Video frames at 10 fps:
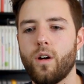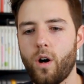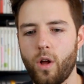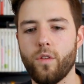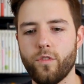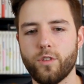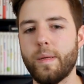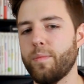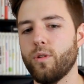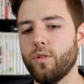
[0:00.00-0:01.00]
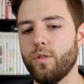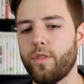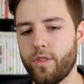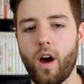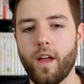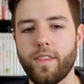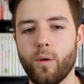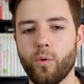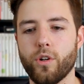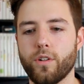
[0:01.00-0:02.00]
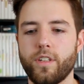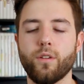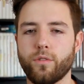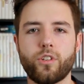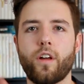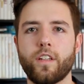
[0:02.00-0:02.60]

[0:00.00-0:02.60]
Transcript: all of those people thought that were, you know, saw